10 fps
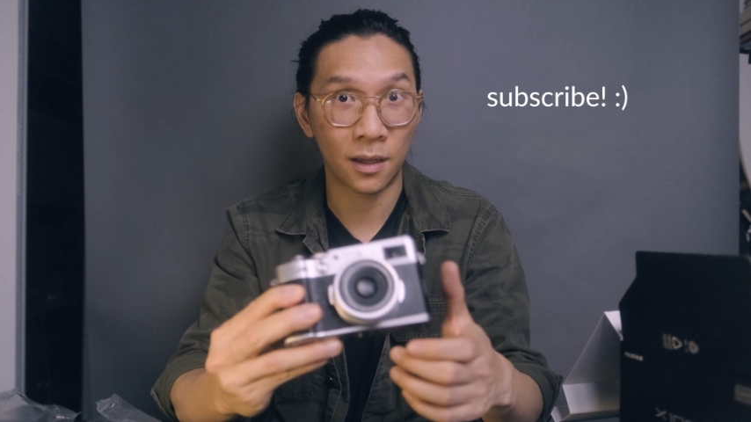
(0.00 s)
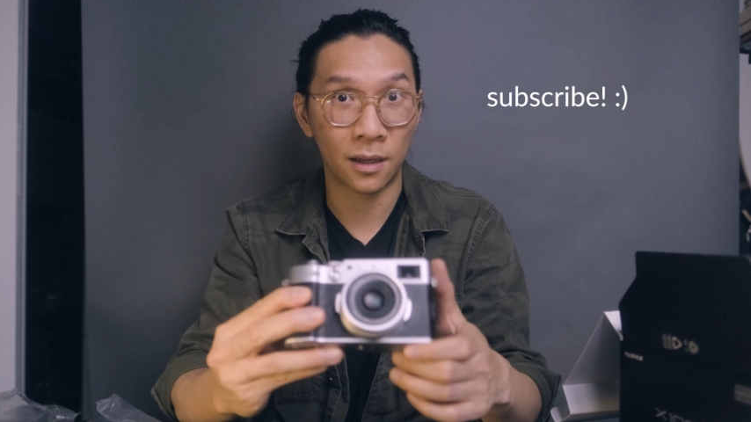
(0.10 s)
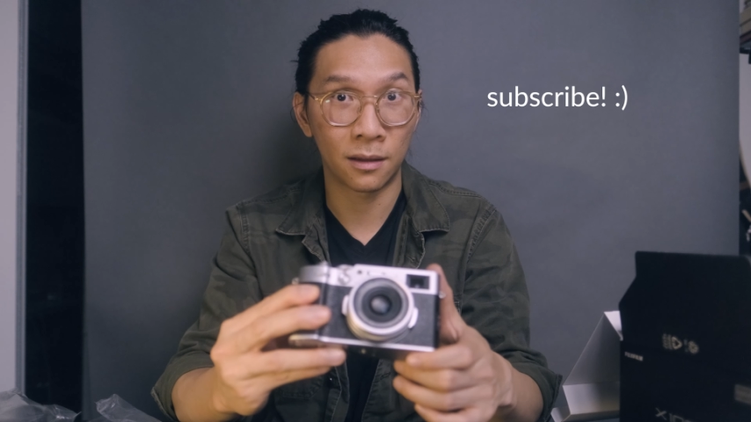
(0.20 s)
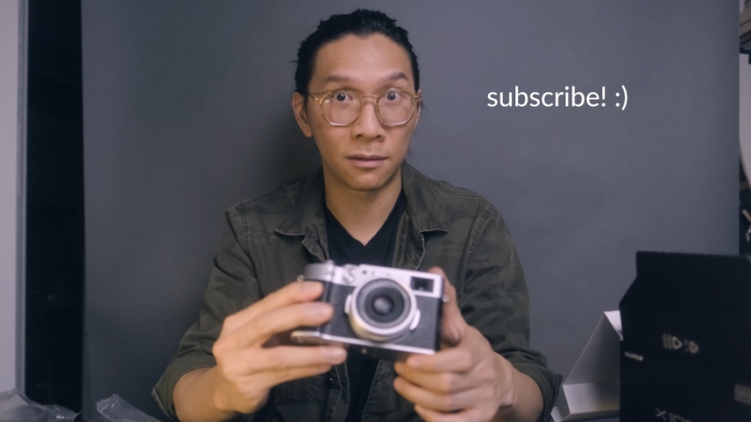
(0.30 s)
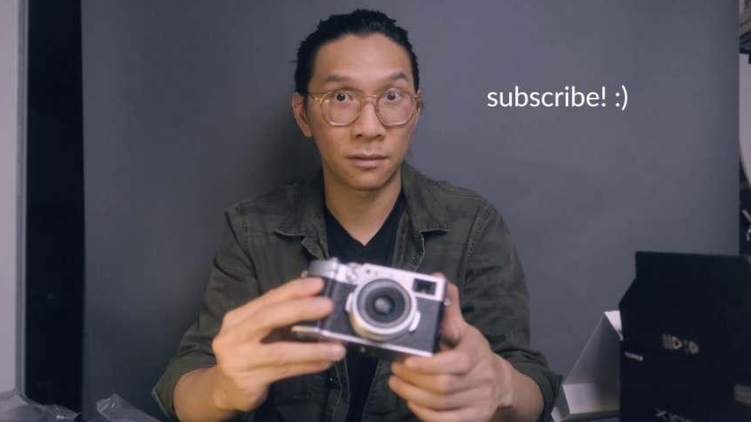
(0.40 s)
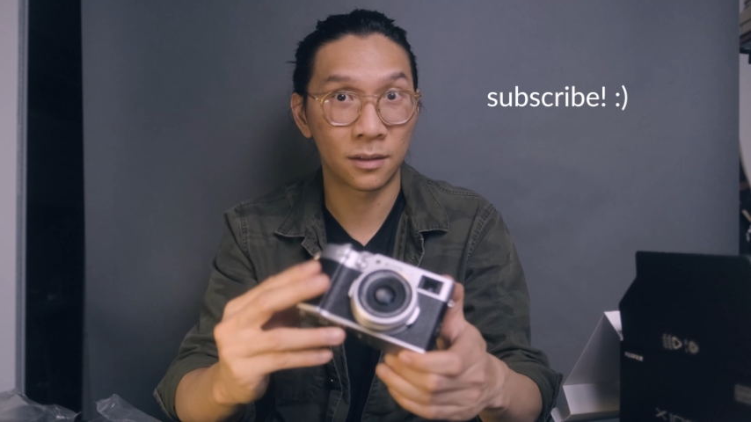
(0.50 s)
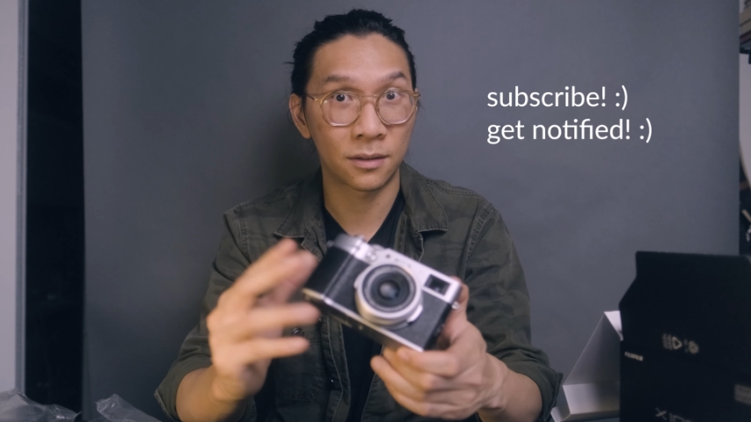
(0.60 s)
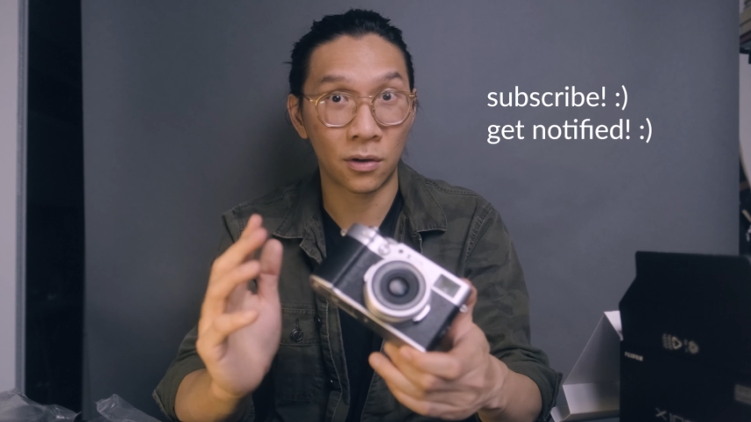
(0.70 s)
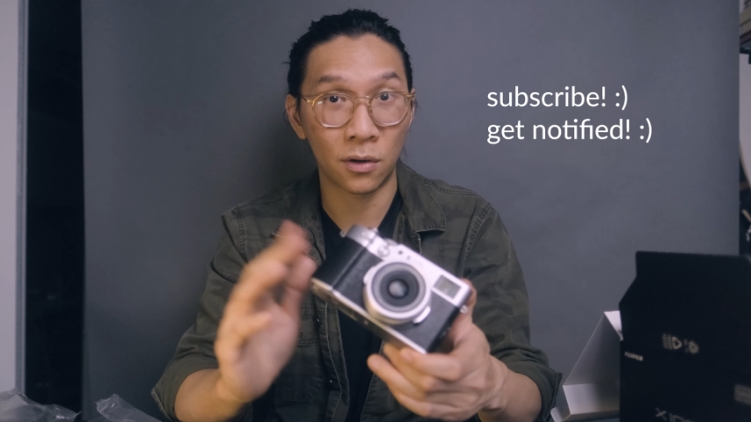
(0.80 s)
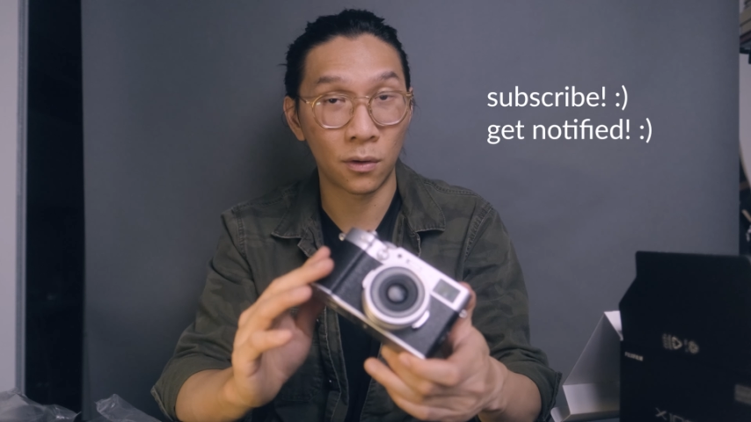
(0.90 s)
and
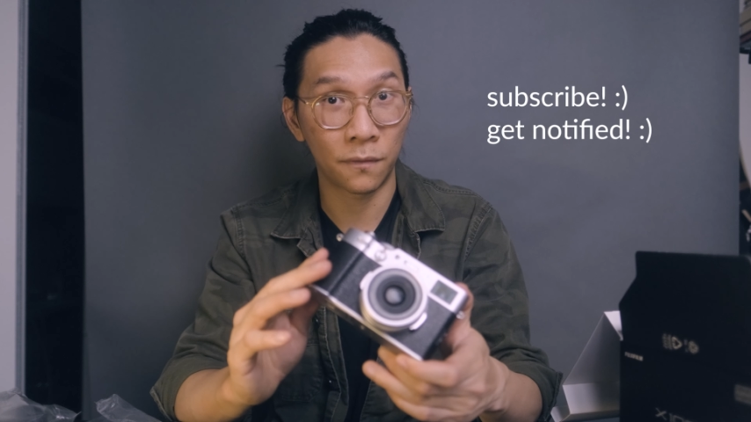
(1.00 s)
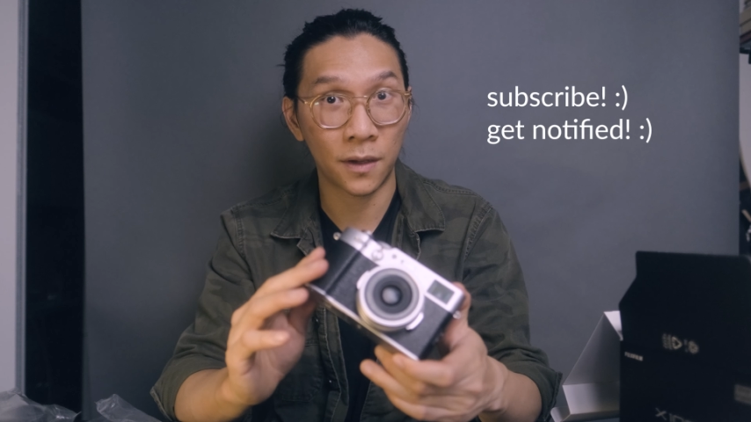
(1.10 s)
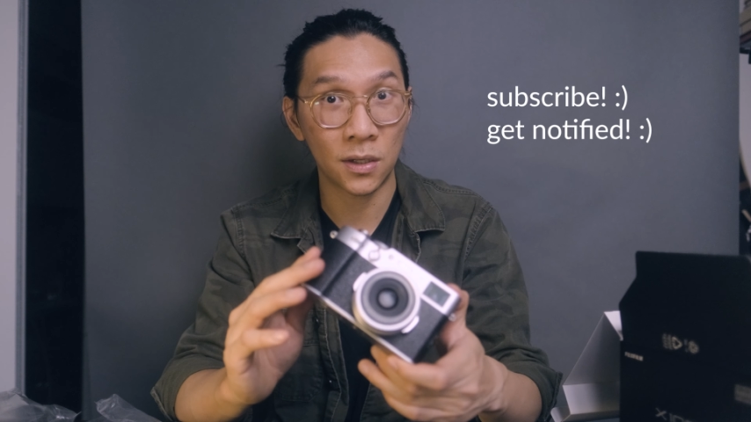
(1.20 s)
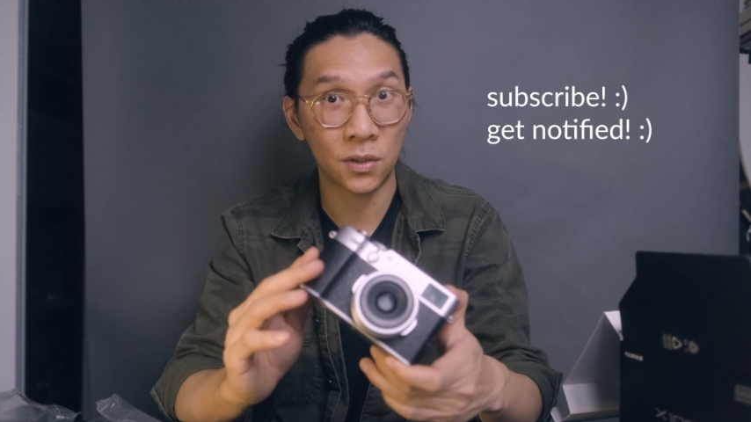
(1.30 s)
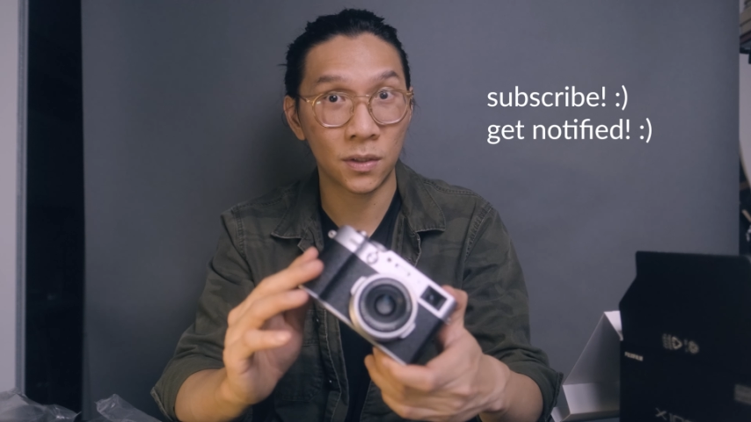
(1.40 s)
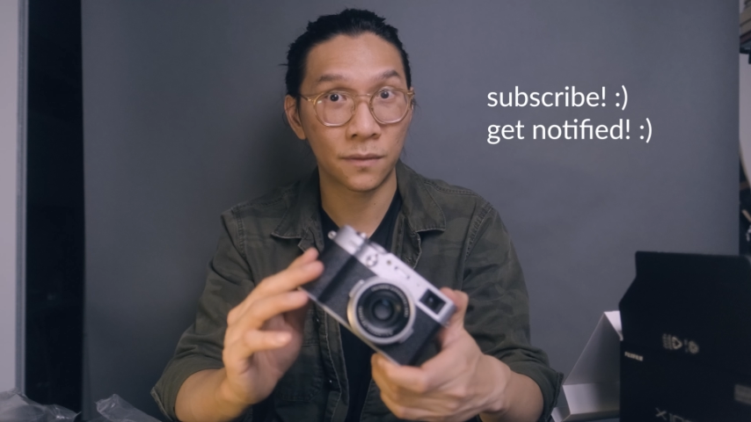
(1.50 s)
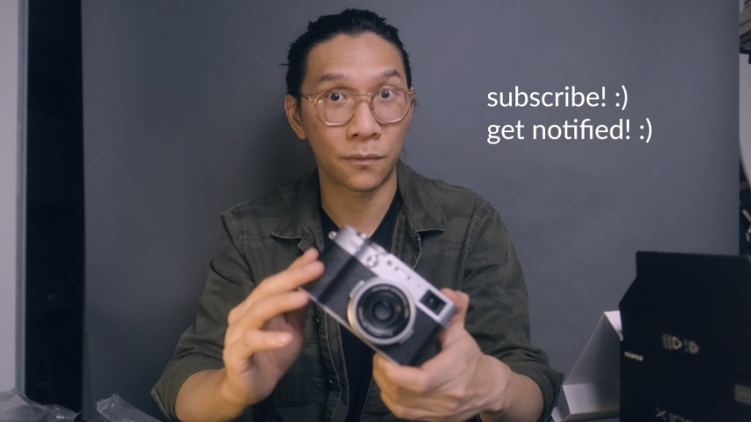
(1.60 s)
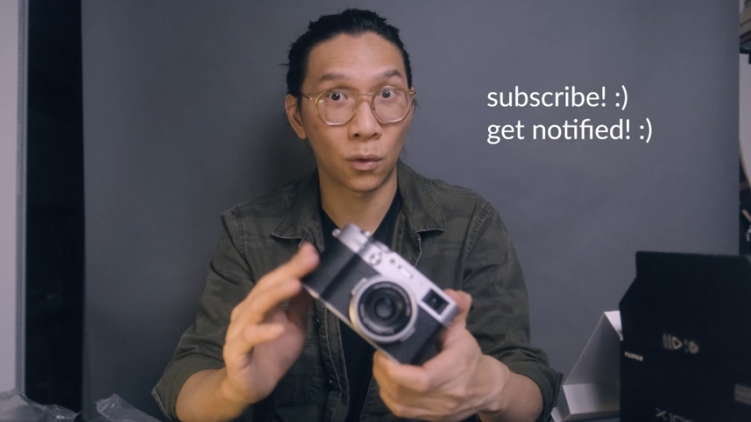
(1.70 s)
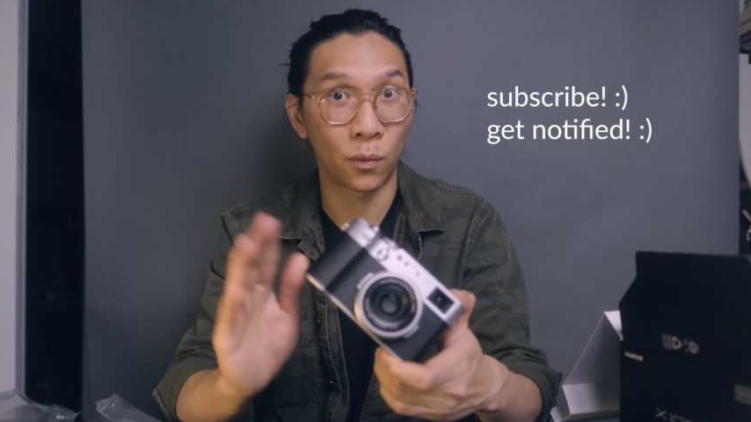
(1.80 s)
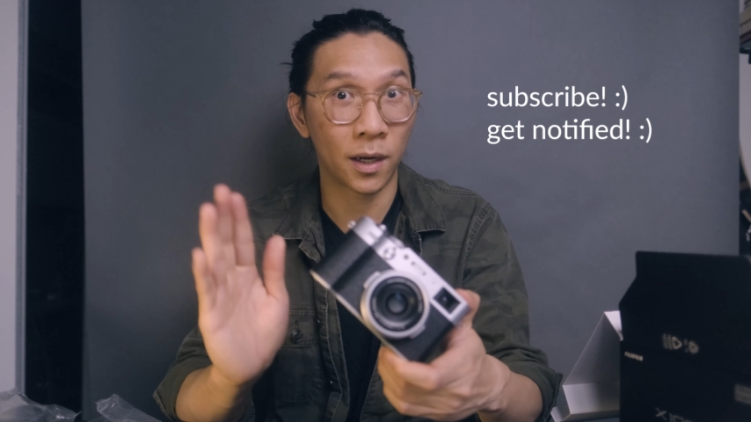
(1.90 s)
turn on notifications
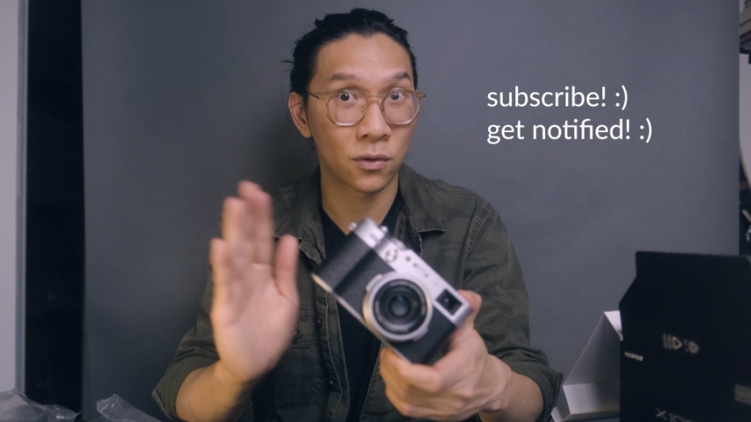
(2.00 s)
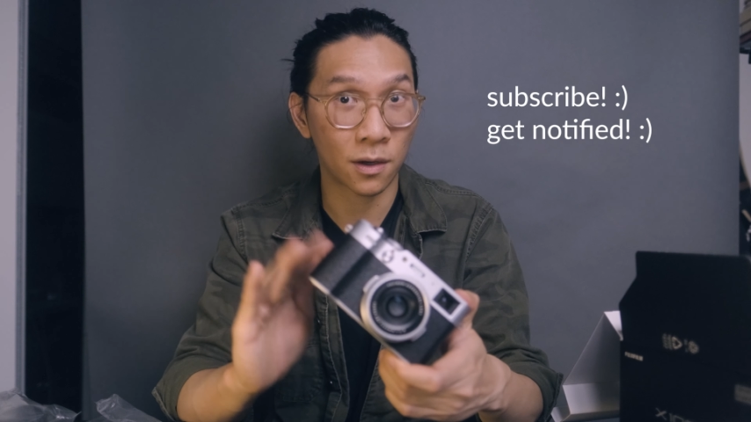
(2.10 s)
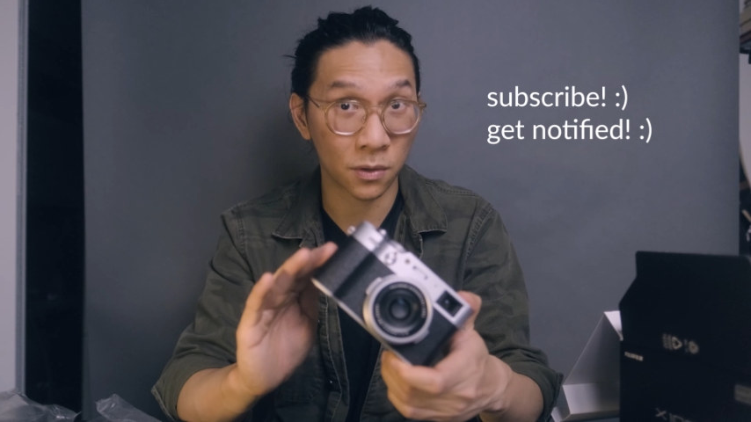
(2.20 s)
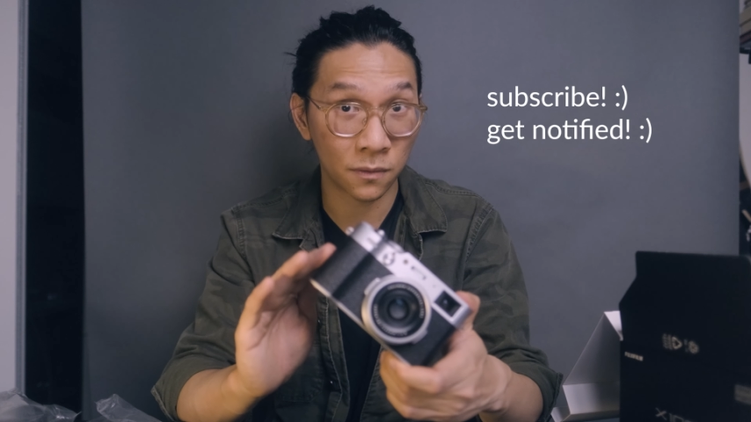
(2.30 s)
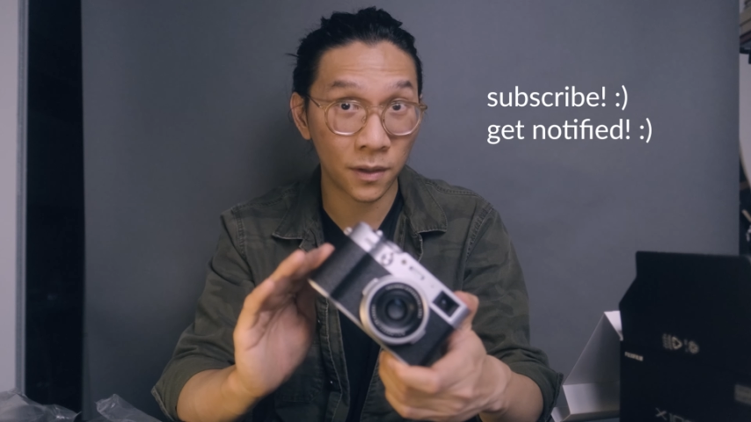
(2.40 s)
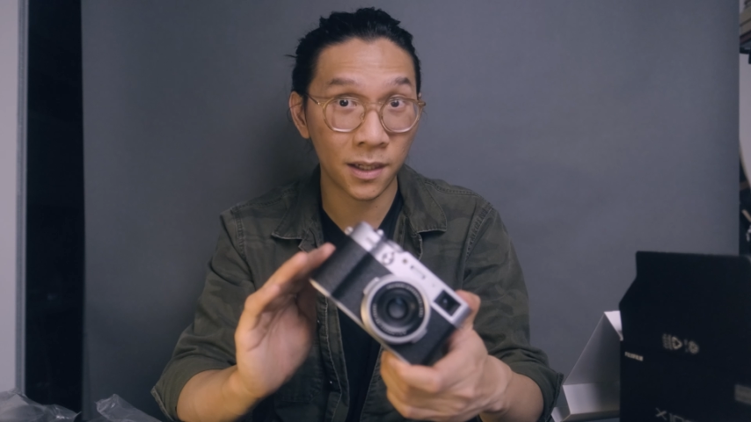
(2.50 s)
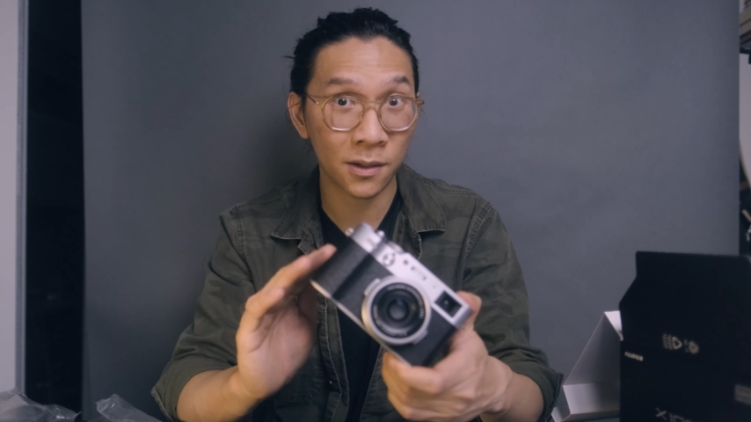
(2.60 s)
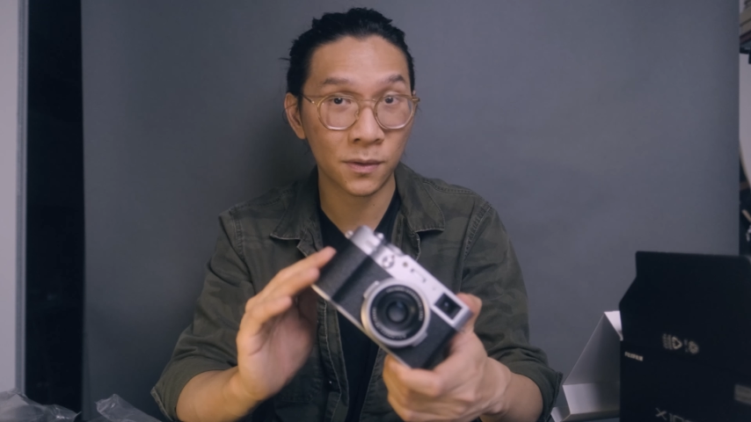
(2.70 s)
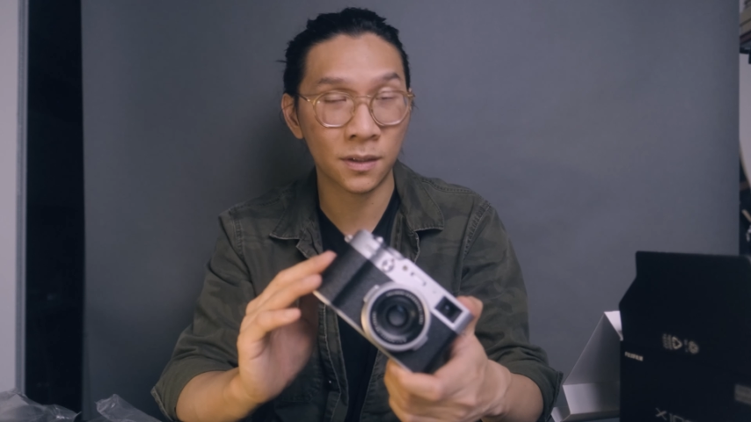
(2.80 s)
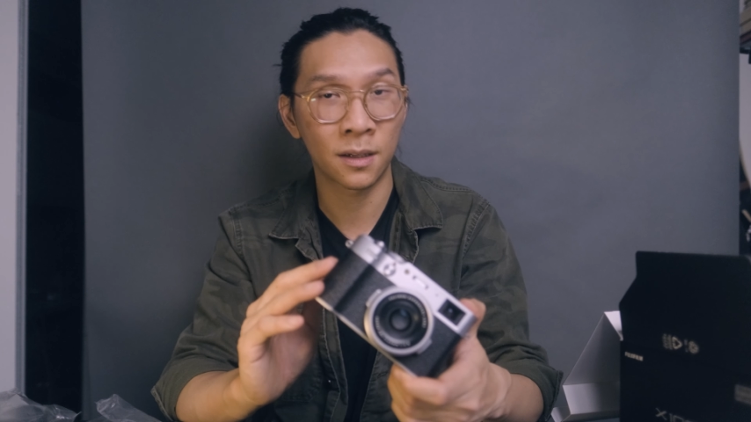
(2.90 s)
for when I drop those
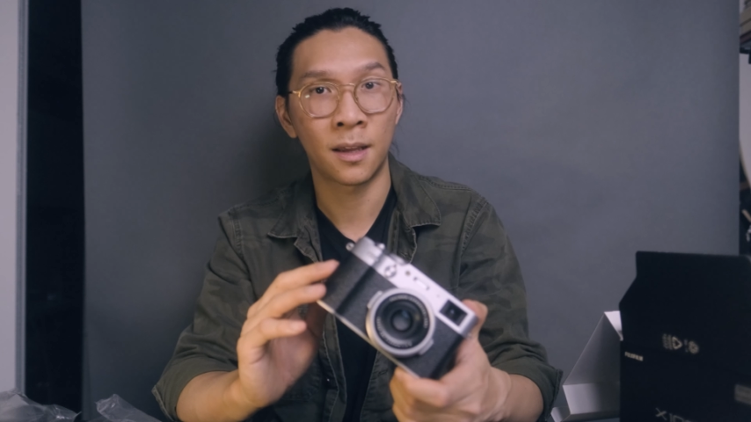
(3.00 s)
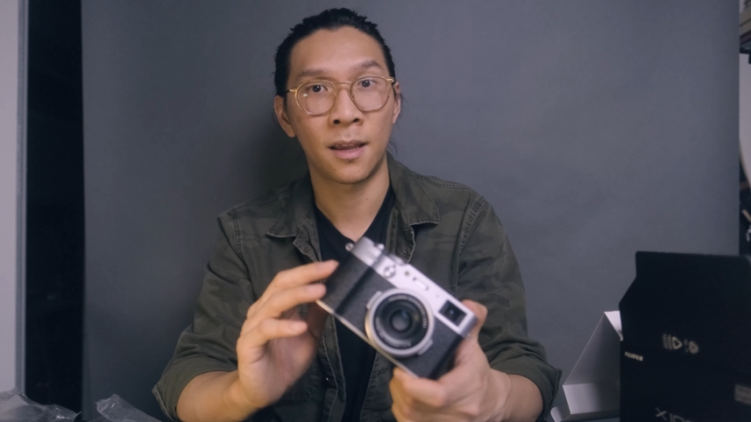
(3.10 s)
videos.